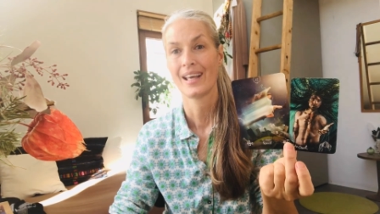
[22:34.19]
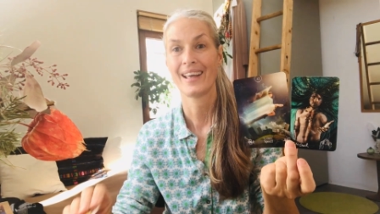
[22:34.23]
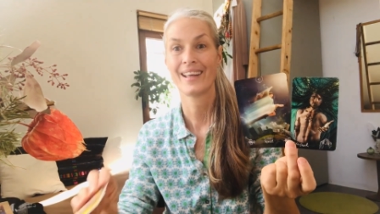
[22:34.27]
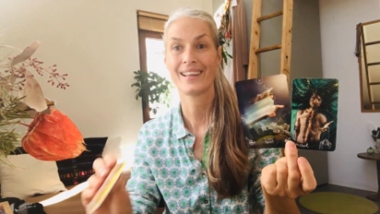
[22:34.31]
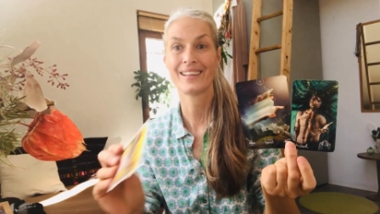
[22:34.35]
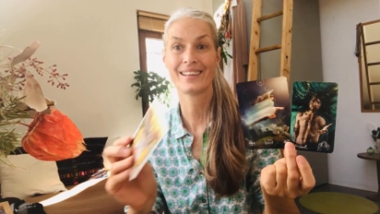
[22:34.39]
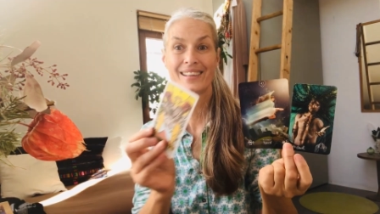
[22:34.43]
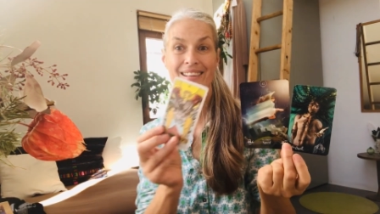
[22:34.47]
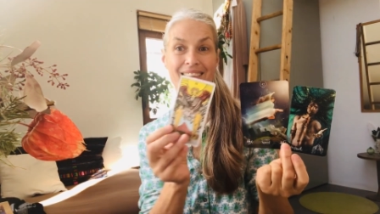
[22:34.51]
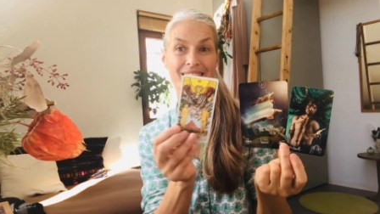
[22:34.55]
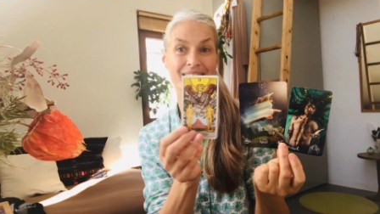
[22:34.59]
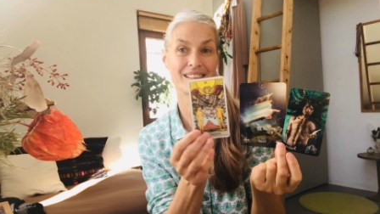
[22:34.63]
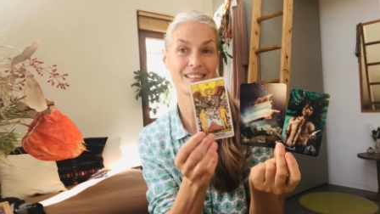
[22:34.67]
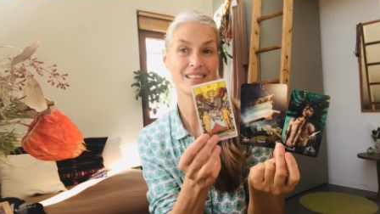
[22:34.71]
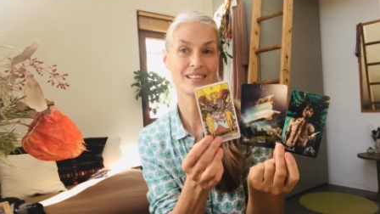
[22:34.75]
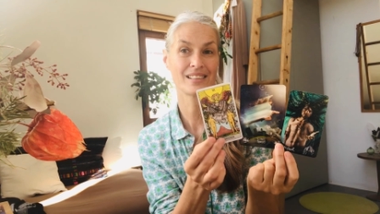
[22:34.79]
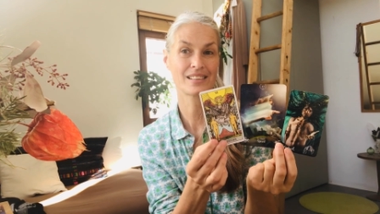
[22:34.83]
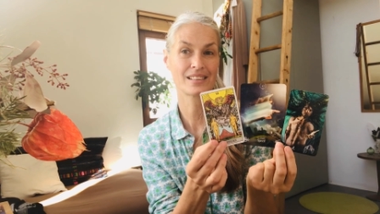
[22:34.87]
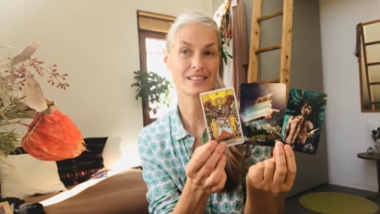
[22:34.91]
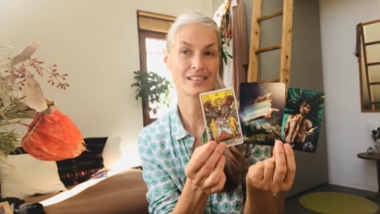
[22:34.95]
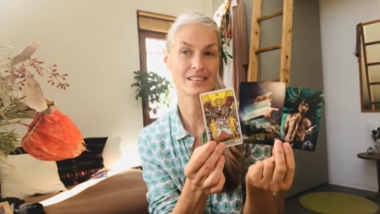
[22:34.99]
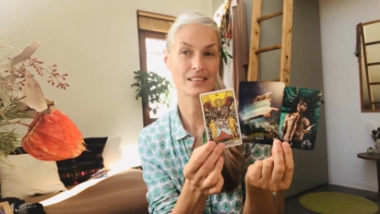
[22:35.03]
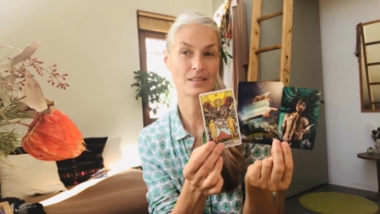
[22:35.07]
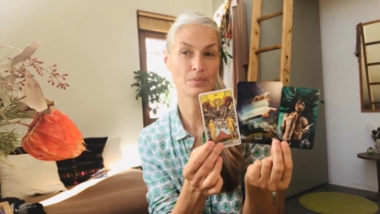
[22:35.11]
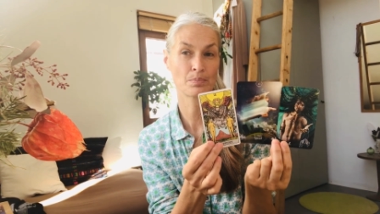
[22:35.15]
And this
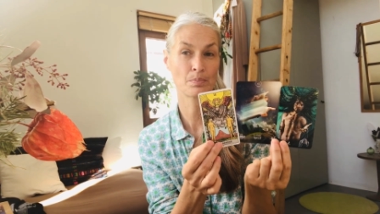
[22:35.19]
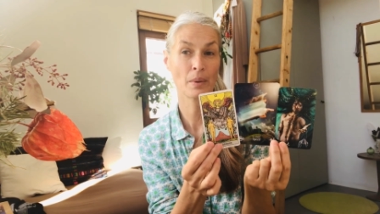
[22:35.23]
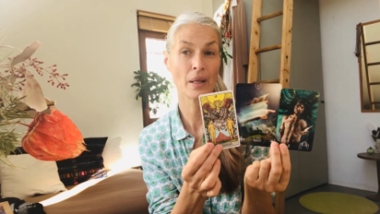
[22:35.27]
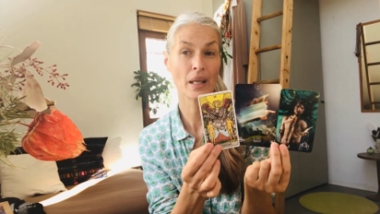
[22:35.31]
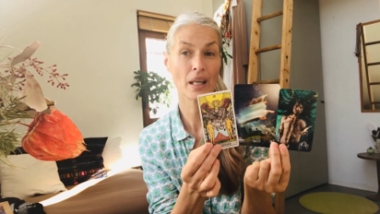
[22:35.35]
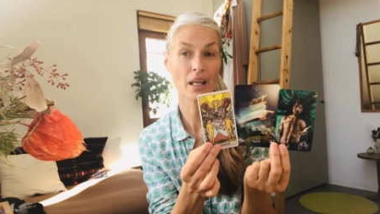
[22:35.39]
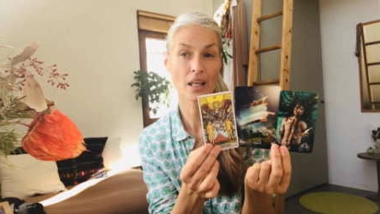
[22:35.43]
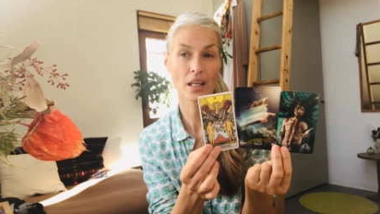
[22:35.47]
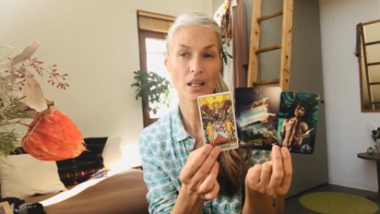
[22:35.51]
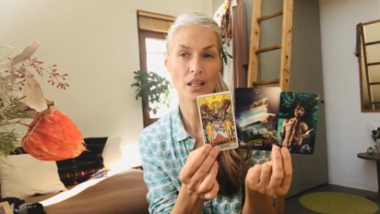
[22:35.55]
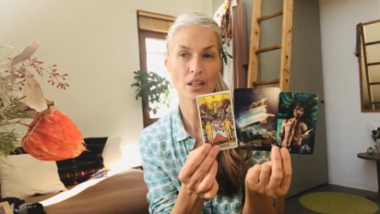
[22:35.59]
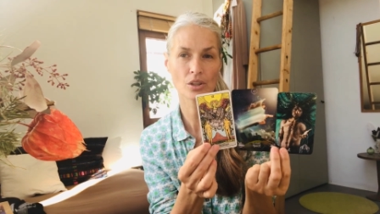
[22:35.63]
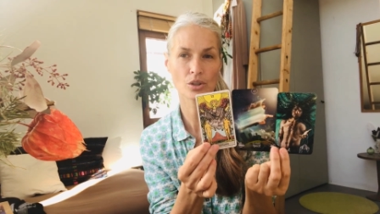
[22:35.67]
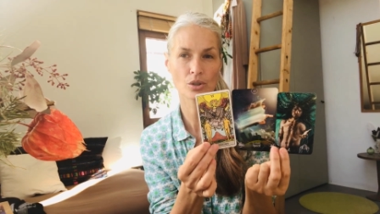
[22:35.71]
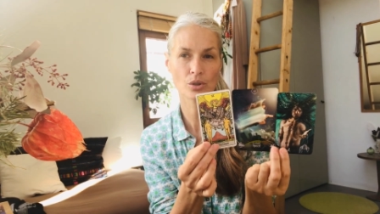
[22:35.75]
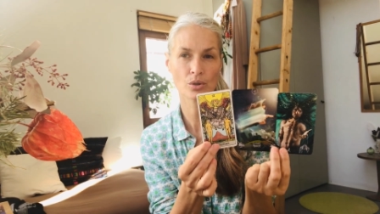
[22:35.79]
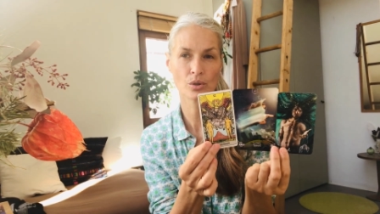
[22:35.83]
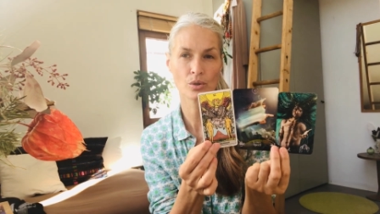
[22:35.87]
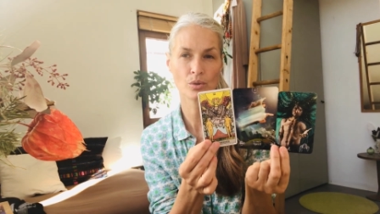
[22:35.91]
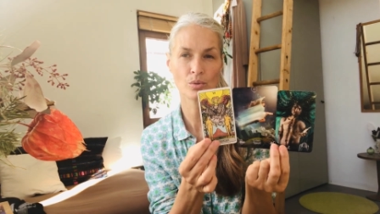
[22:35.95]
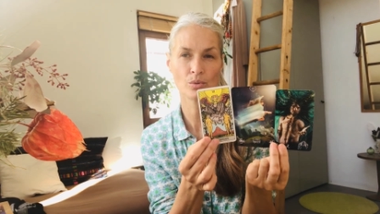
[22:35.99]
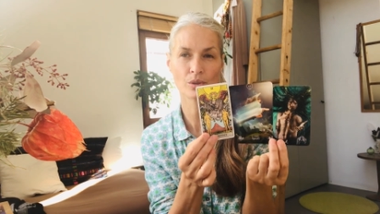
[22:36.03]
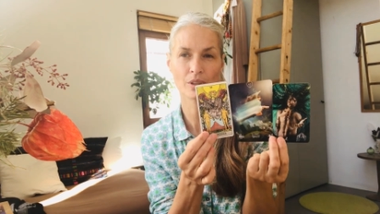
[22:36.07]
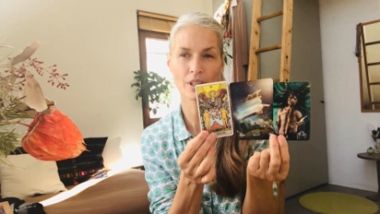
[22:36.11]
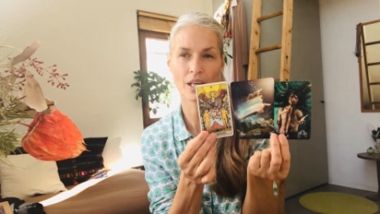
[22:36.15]
is speaking to
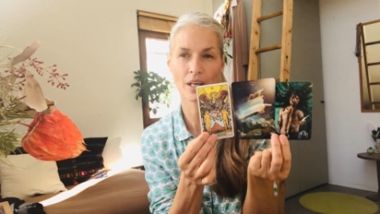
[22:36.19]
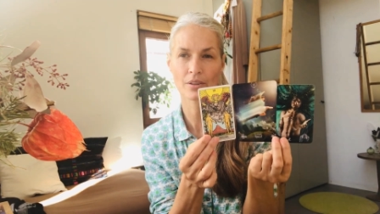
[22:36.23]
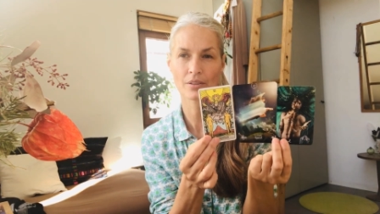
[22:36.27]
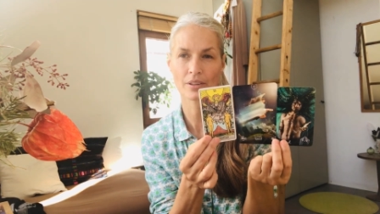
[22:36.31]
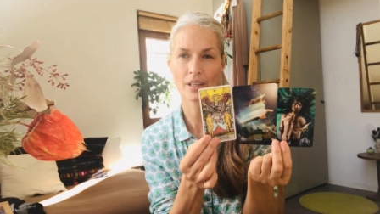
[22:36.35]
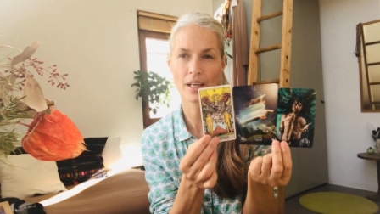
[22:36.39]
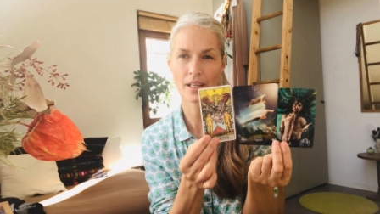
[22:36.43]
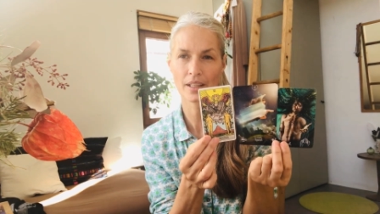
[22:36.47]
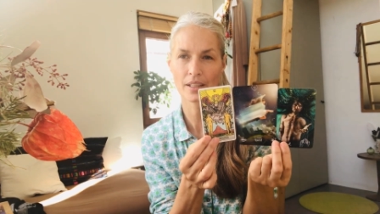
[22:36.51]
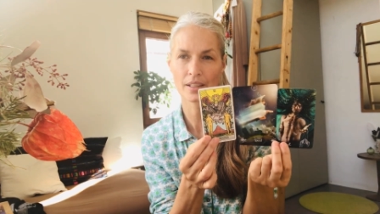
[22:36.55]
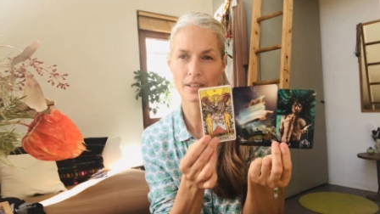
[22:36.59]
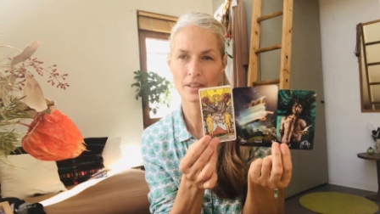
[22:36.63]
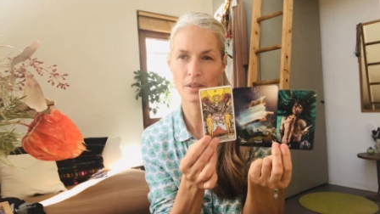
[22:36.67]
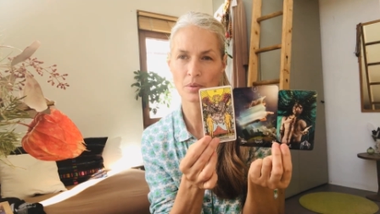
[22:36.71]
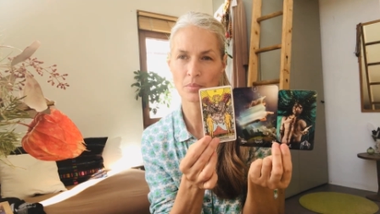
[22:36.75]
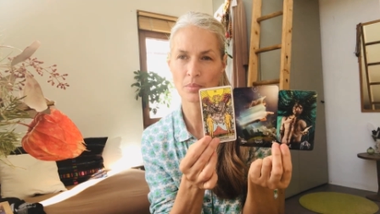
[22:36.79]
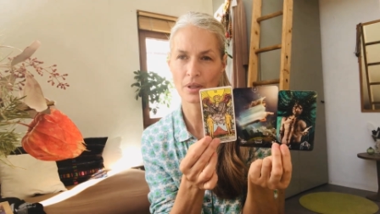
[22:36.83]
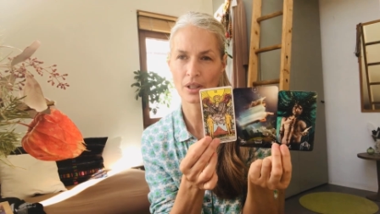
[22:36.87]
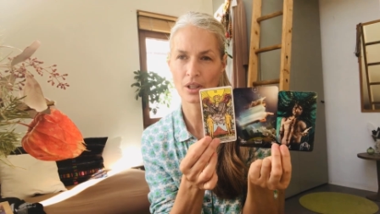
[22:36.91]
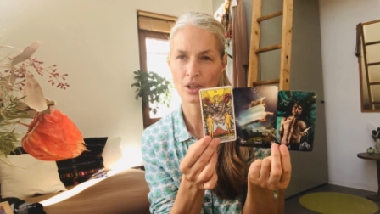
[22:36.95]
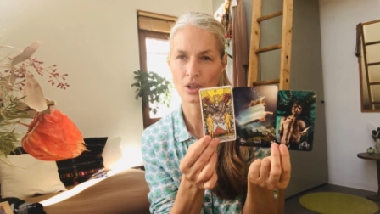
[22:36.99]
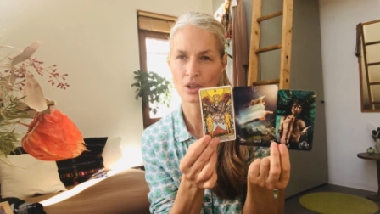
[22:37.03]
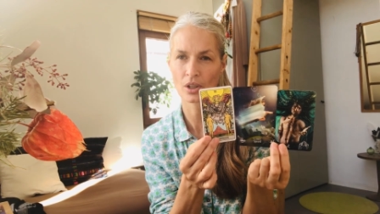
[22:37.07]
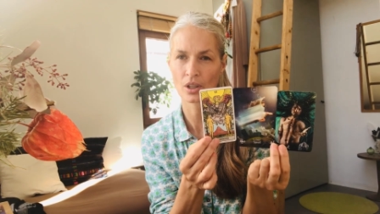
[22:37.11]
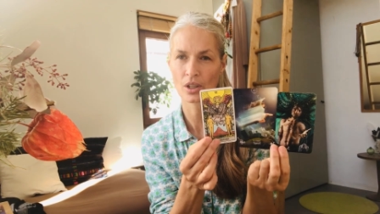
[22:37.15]
you directly
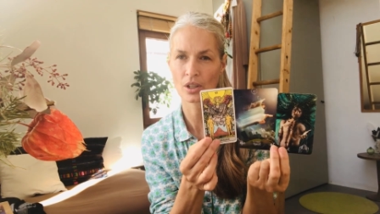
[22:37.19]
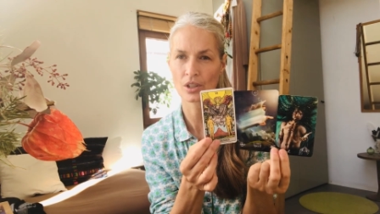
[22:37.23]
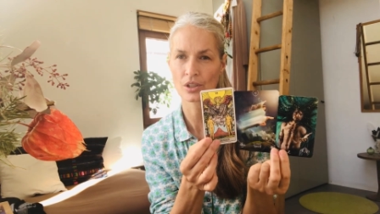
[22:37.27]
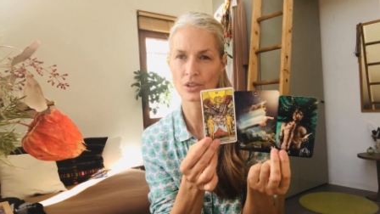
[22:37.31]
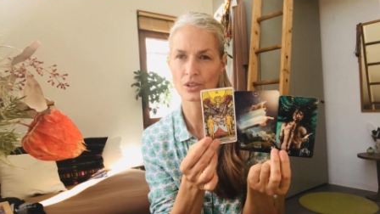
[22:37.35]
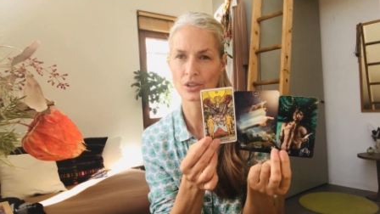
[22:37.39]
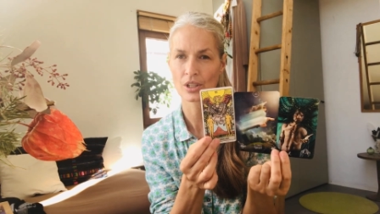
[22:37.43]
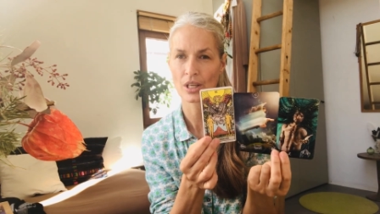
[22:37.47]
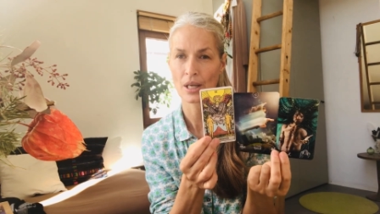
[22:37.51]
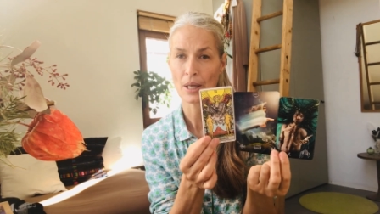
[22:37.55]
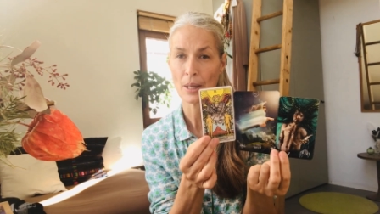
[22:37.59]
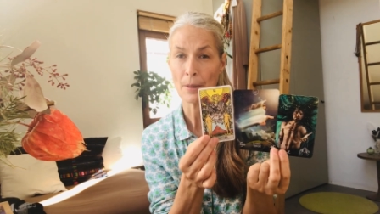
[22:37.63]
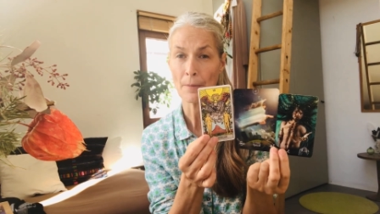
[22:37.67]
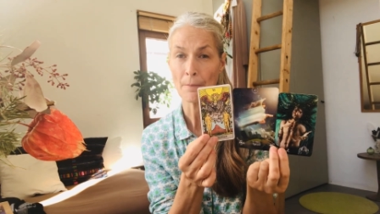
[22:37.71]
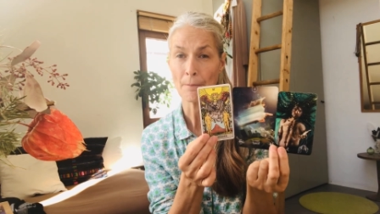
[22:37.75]
because